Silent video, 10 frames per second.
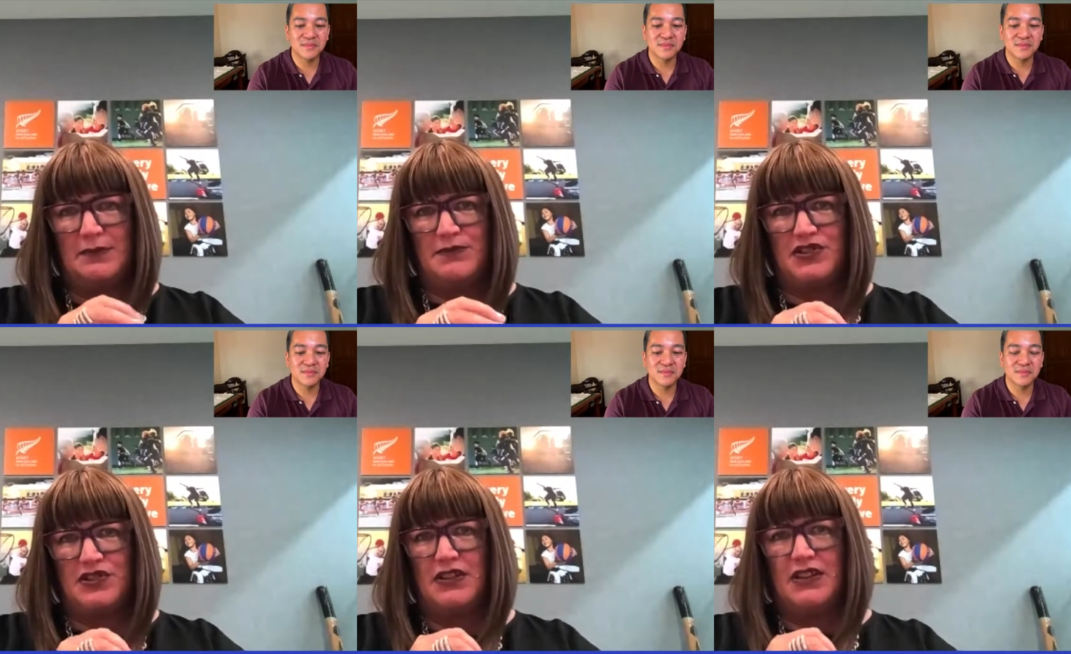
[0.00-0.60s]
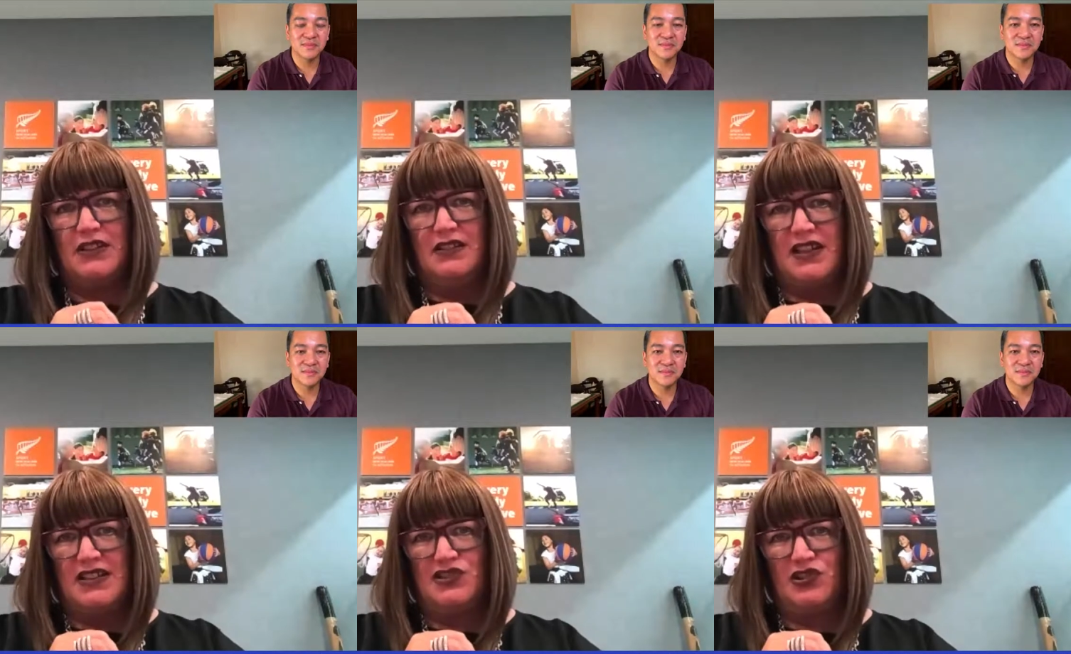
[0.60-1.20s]
Speaker 1: So
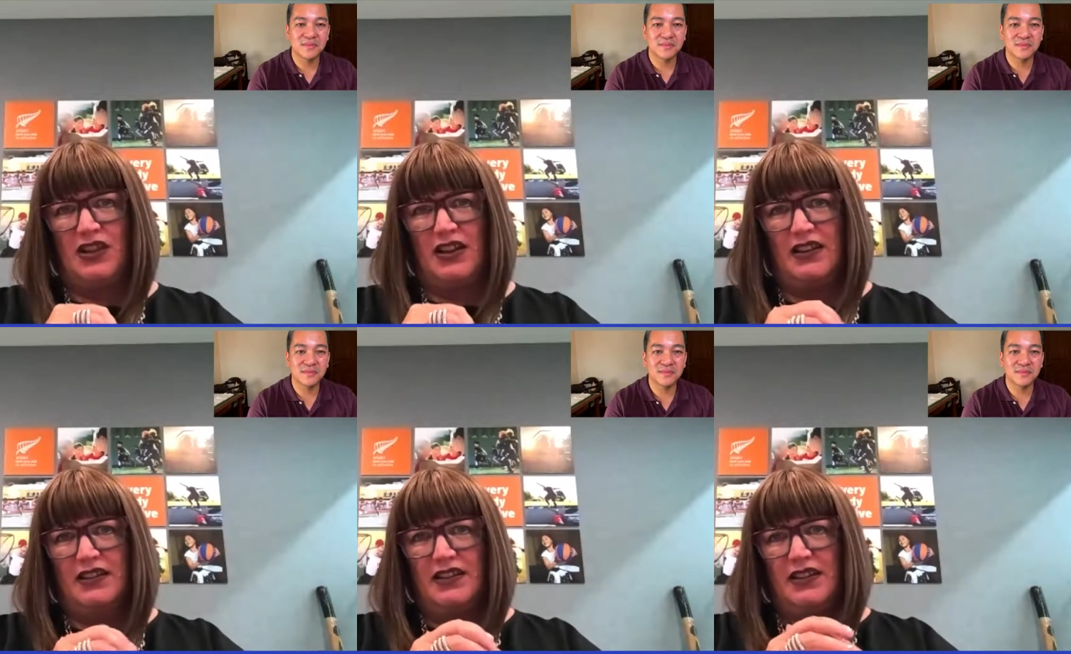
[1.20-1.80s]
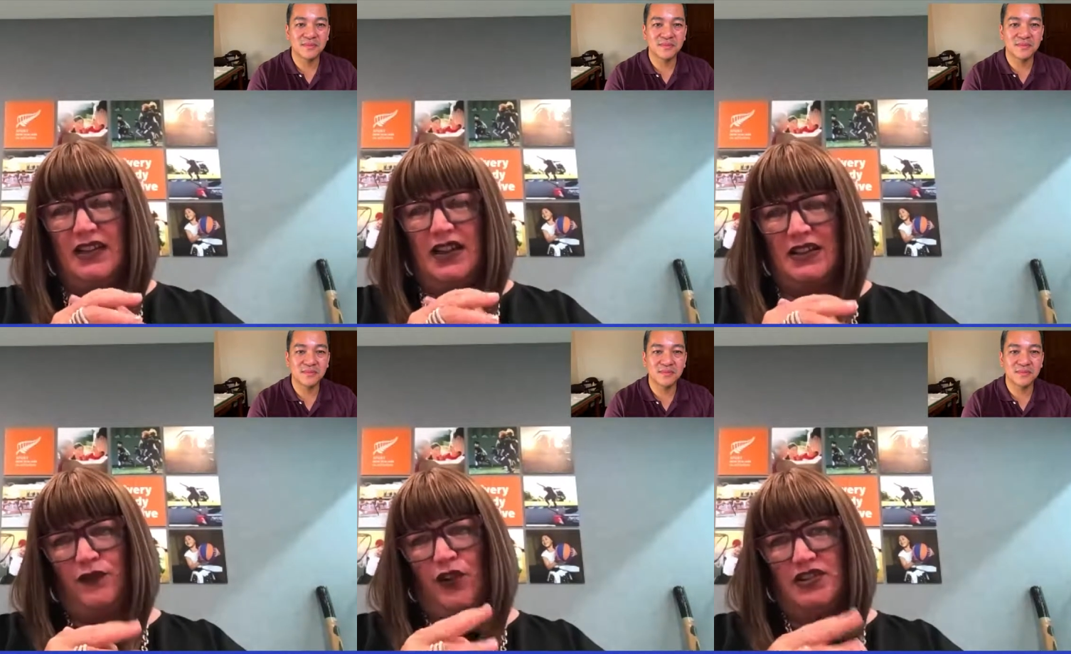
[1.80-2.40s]
that's certainly uh, the
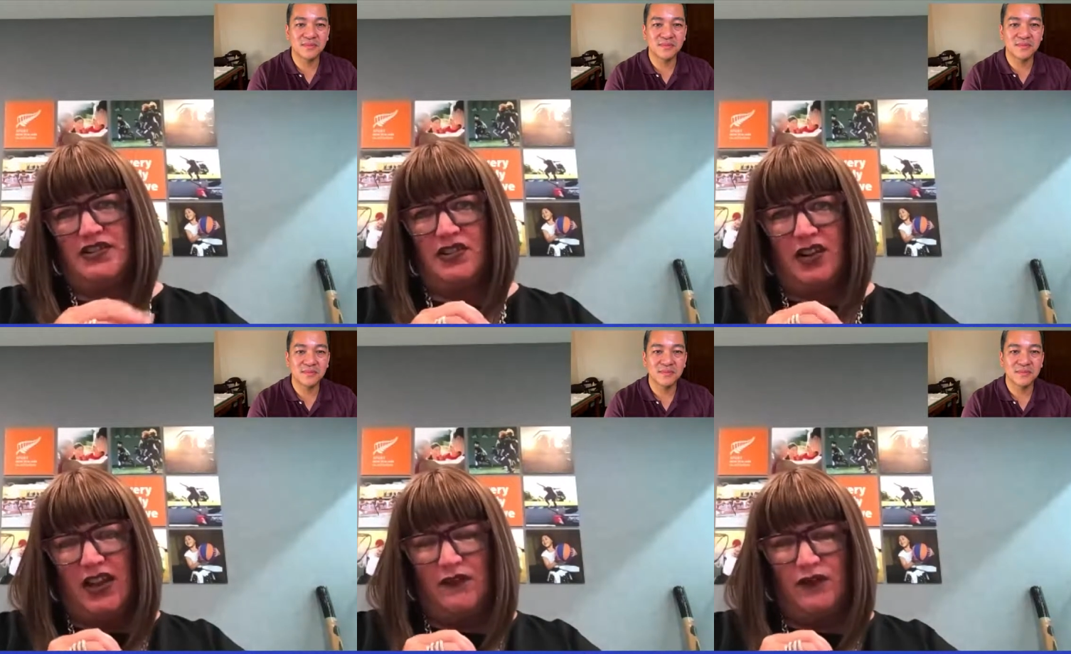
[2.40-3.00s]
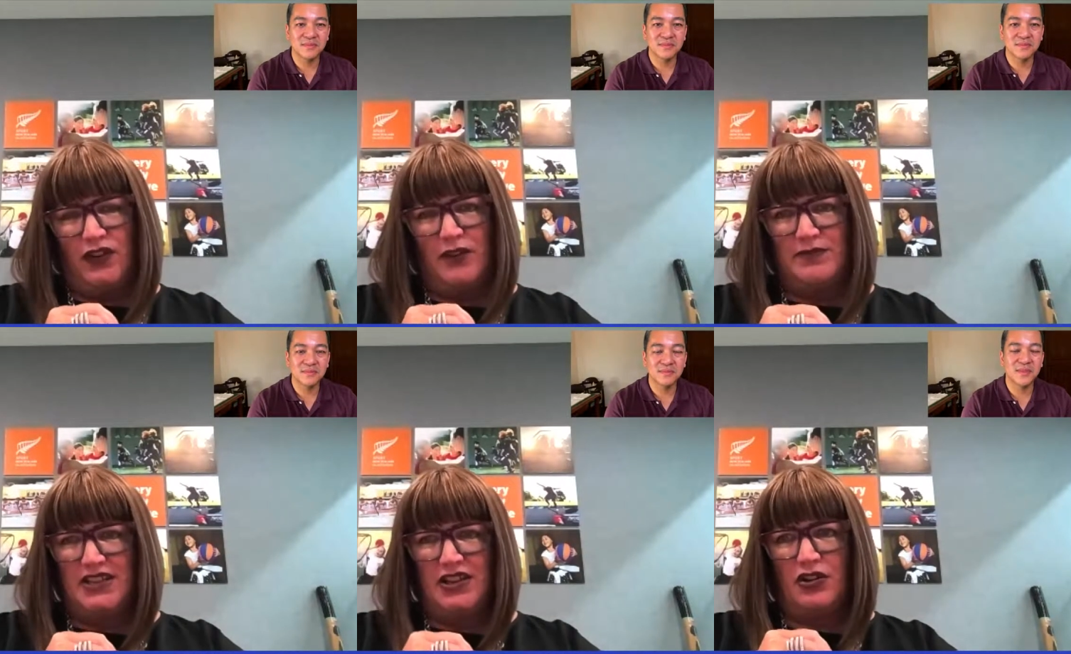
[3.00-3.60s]
focus that I have when I'm
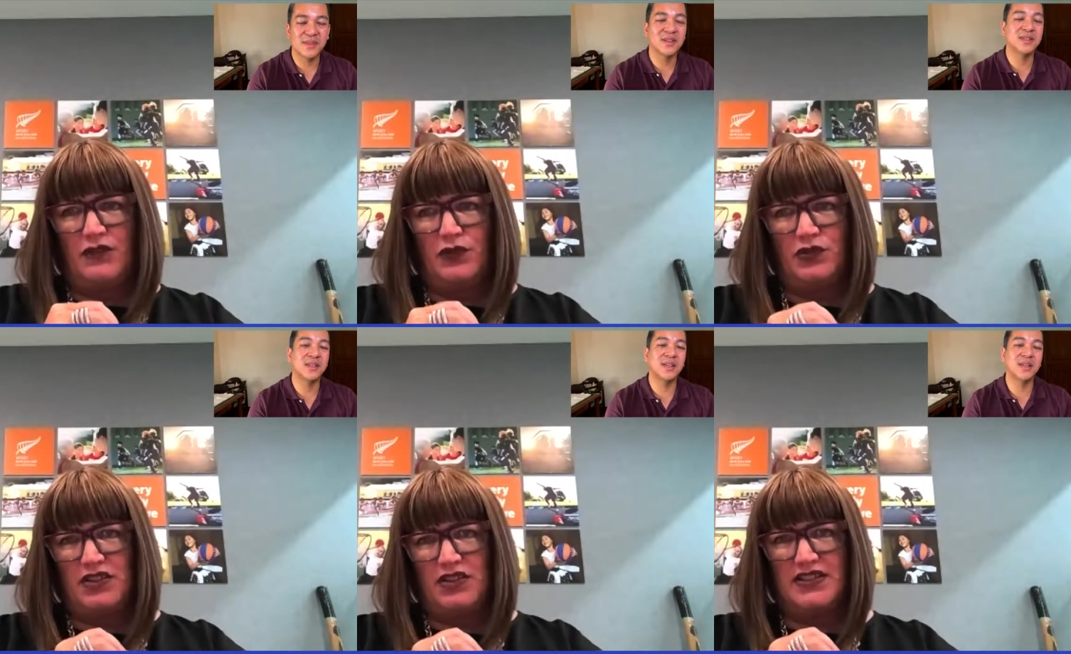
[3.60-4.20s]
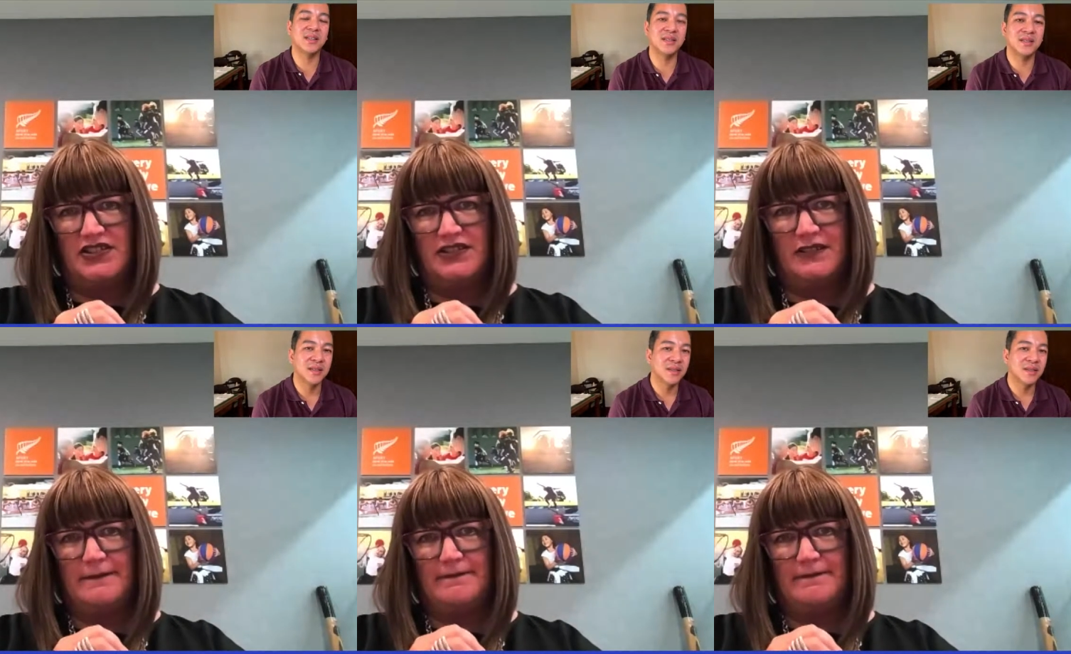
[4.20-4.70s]
CEO of an organisation.